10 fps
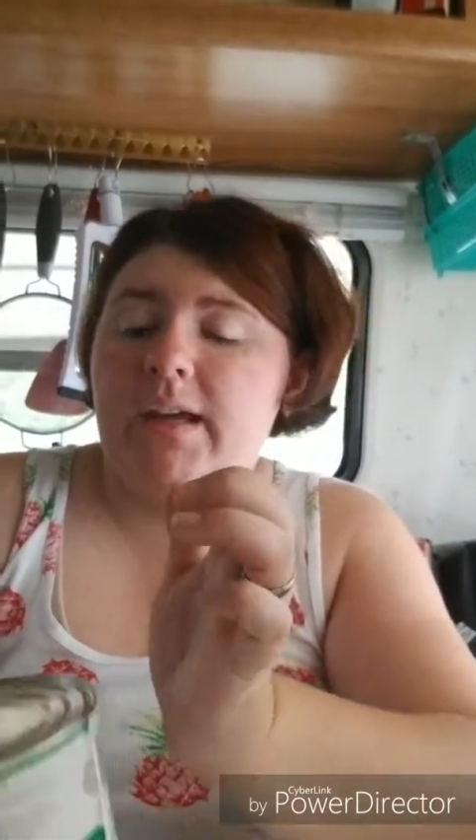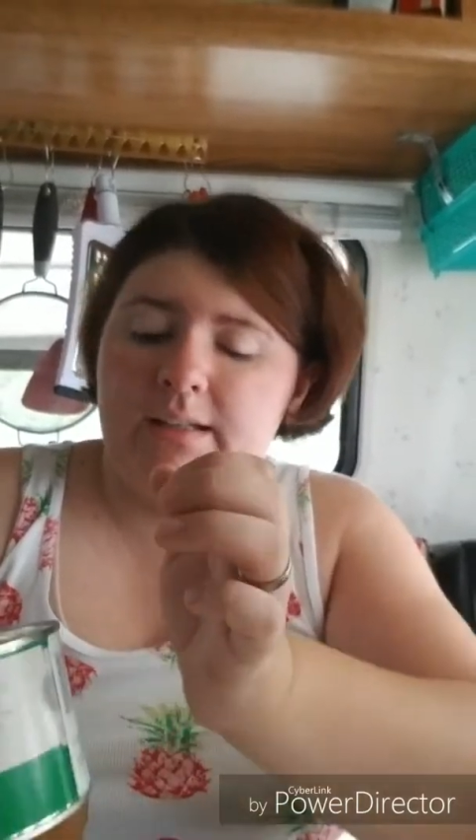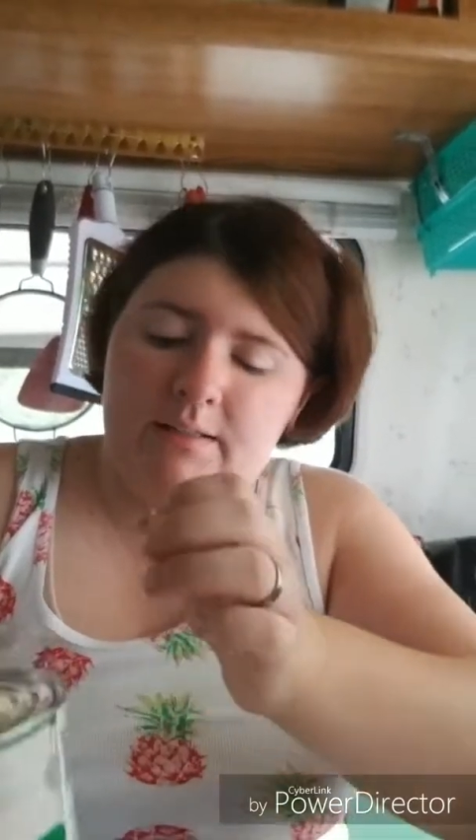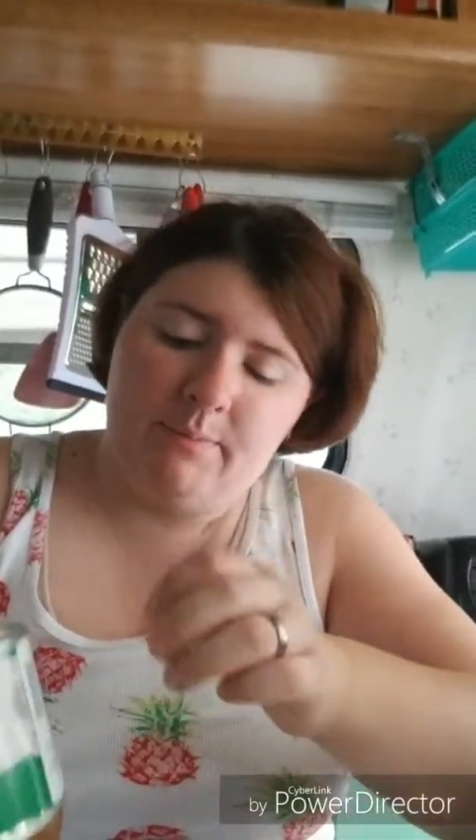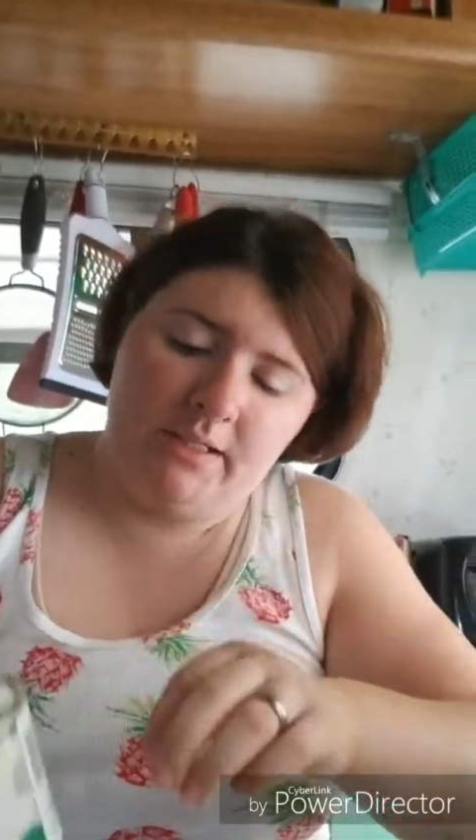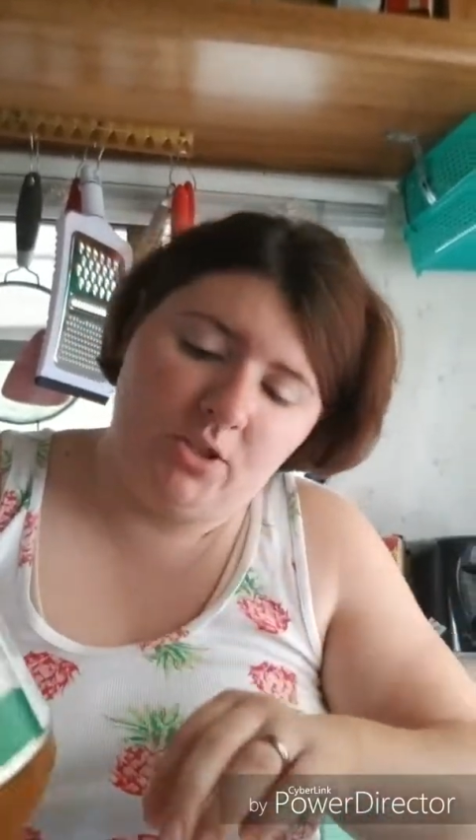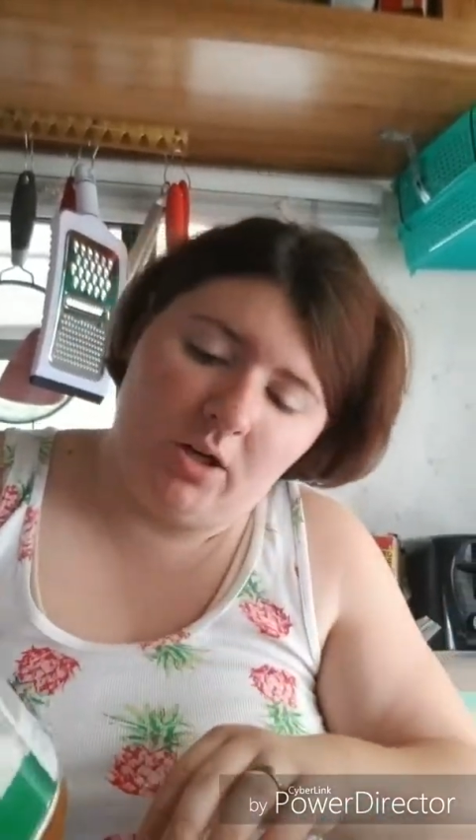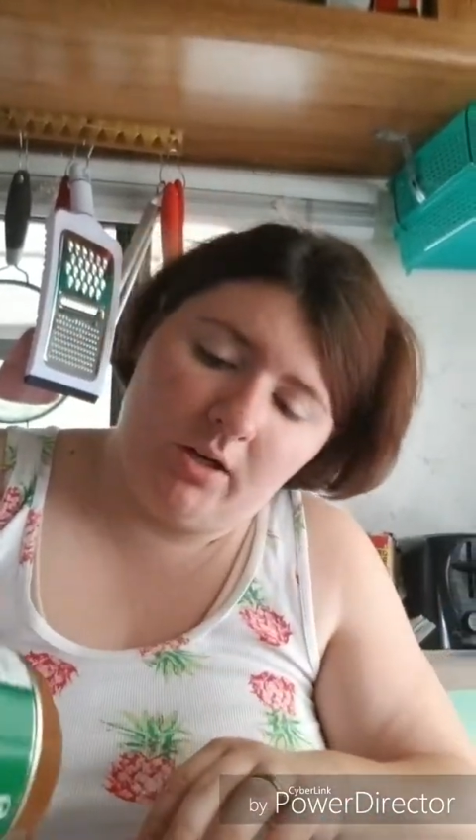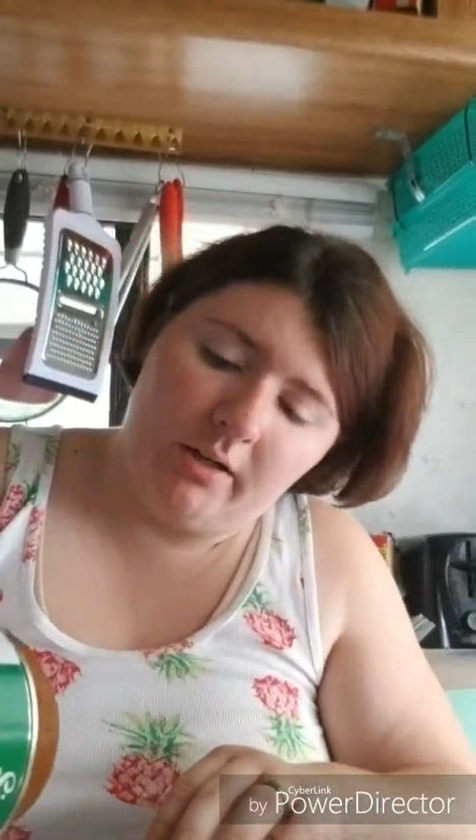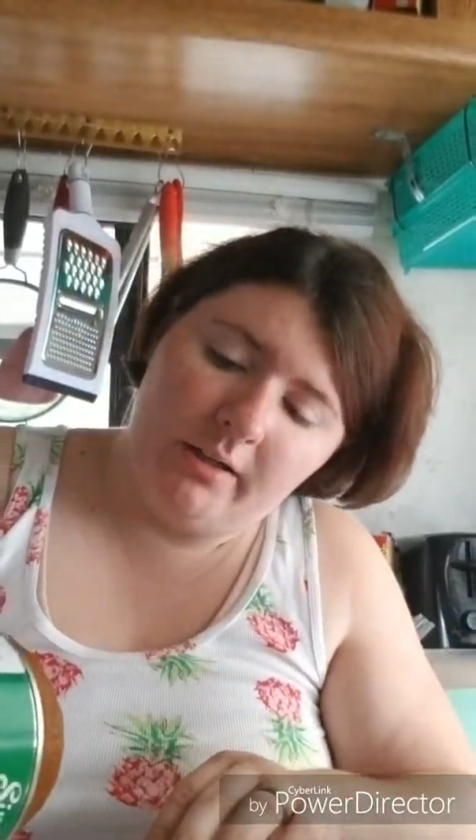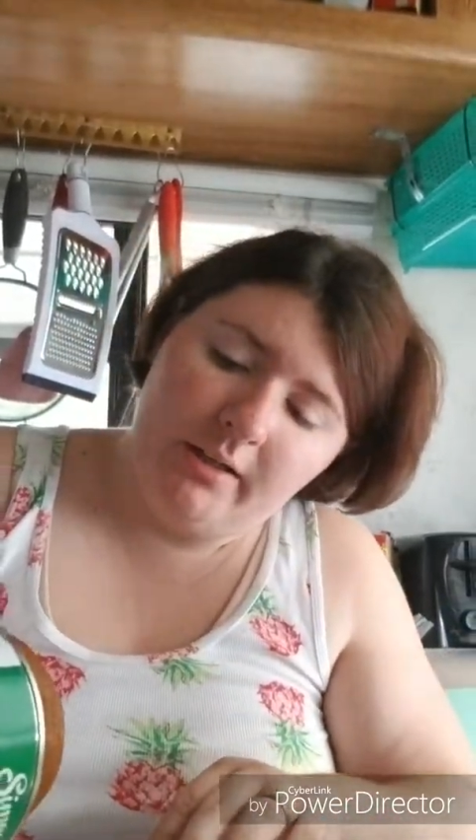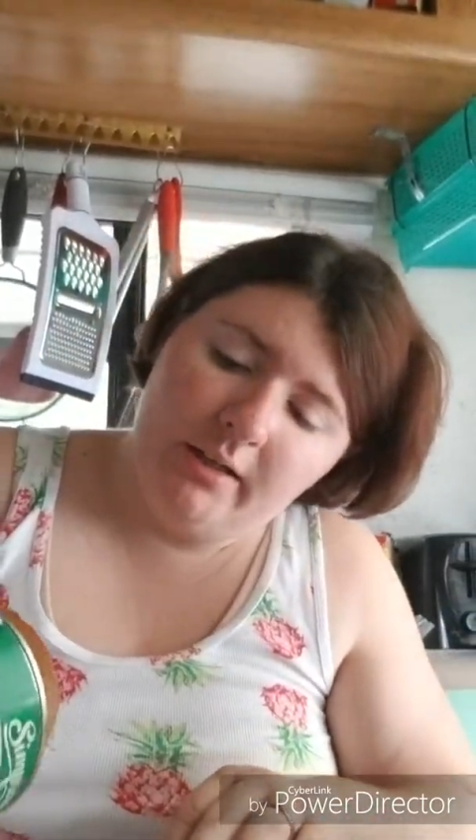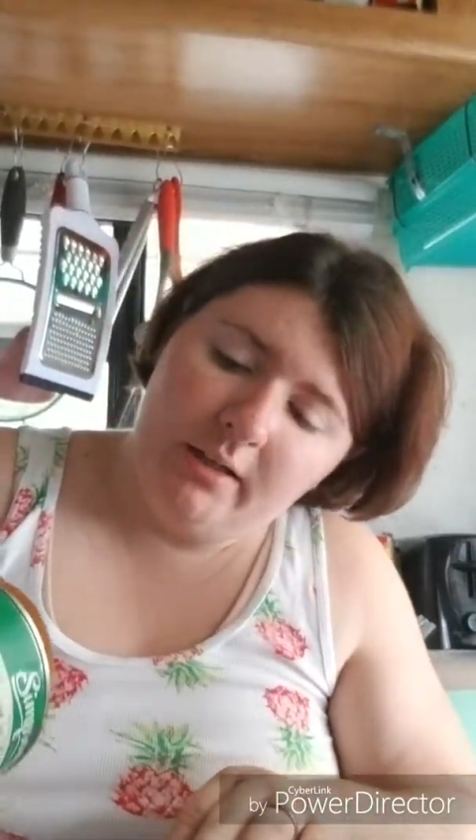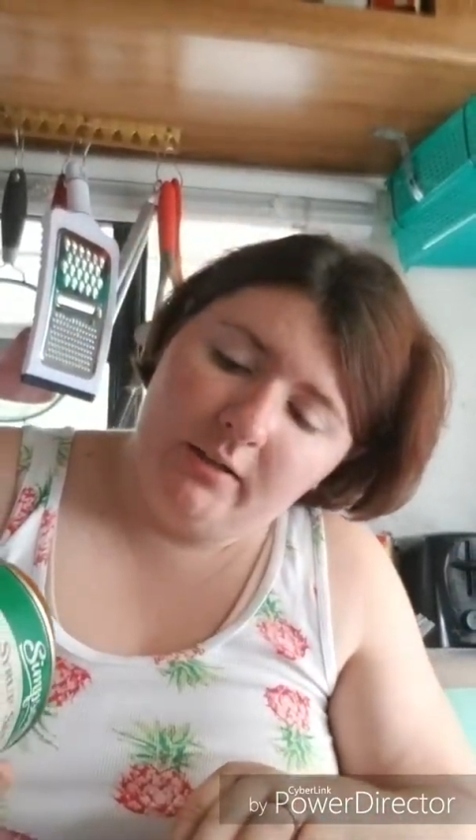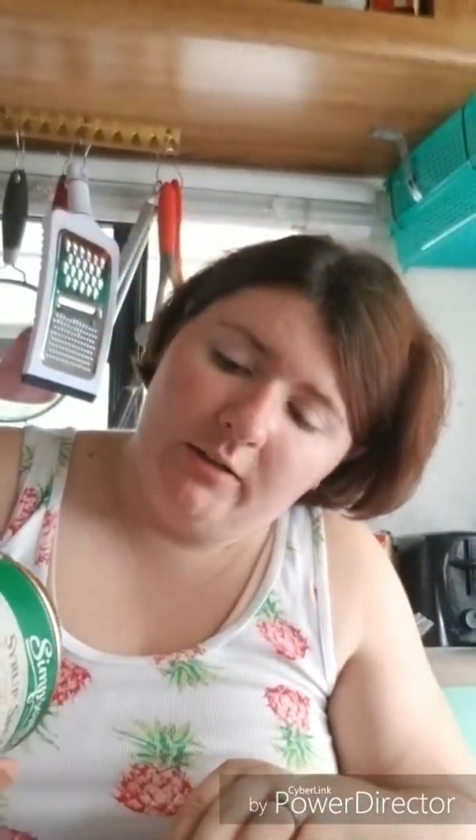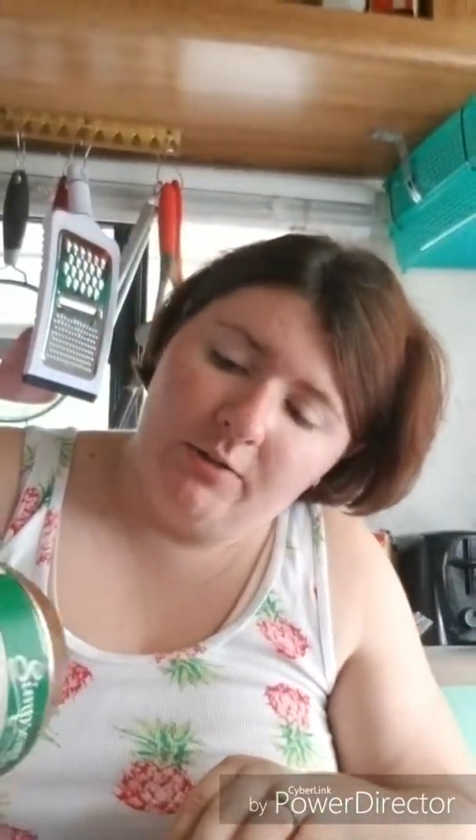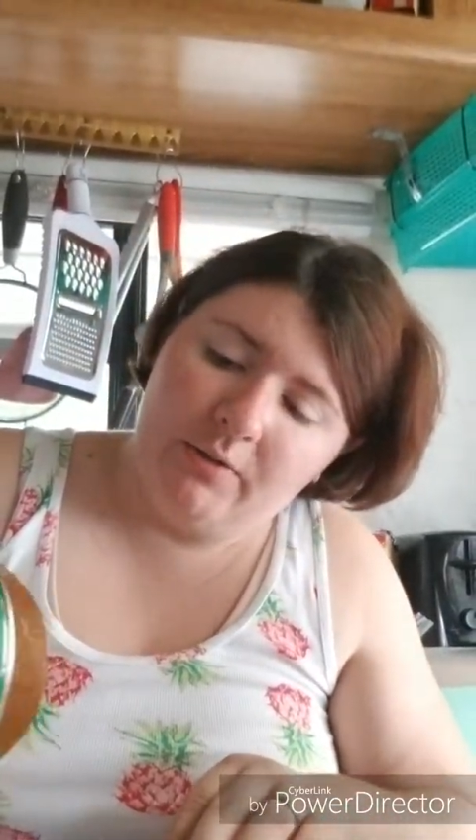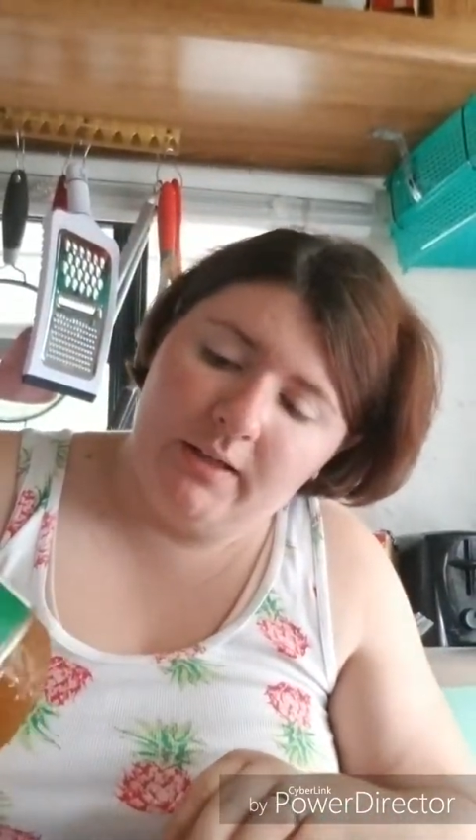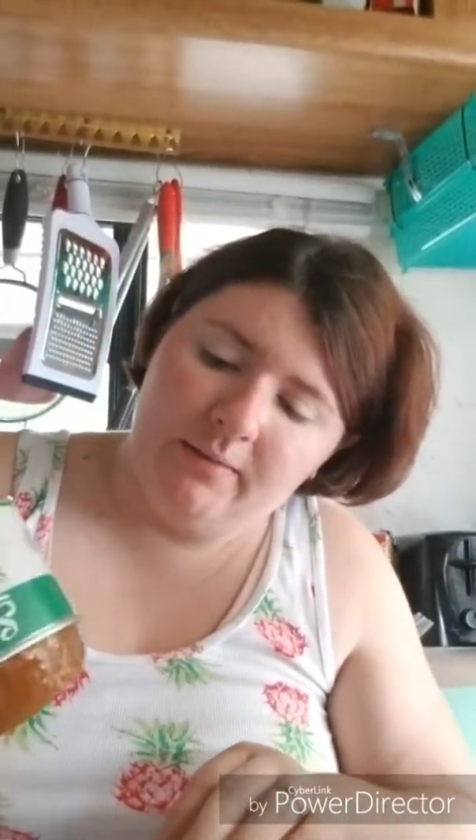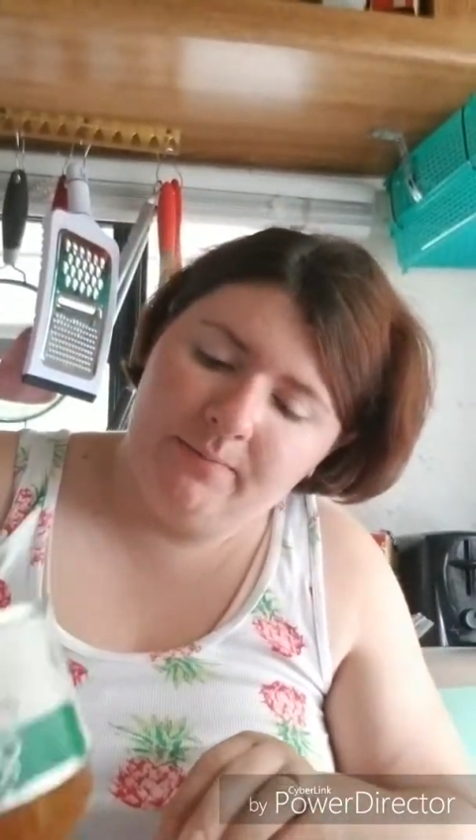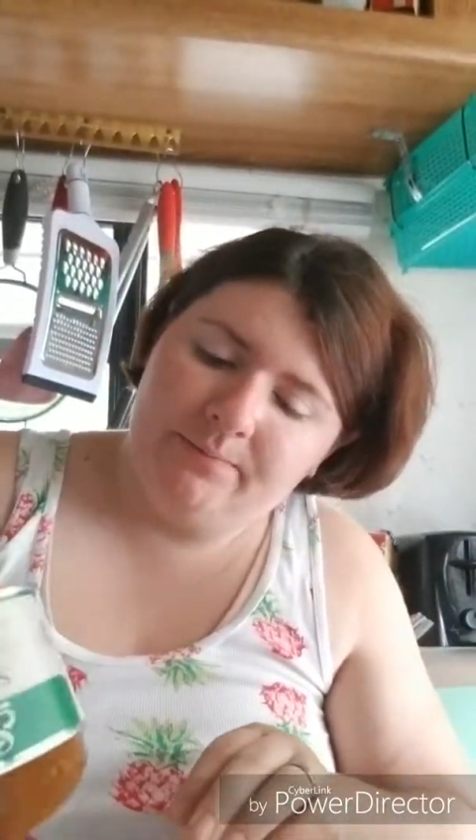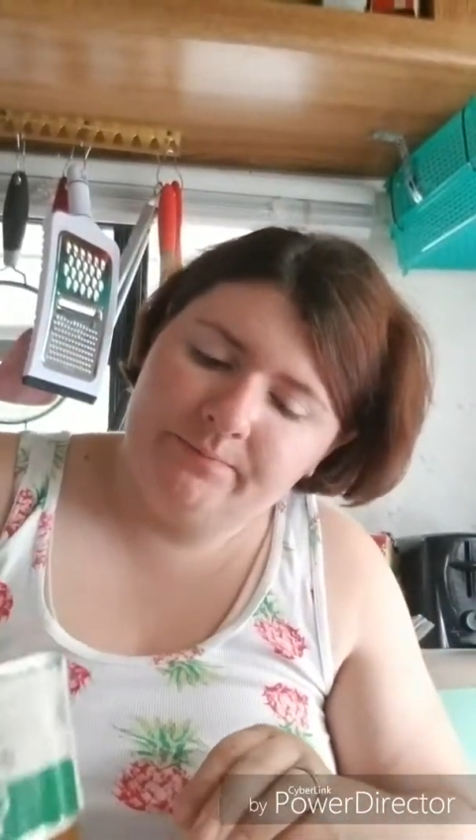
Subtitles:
that is my dog, Luna.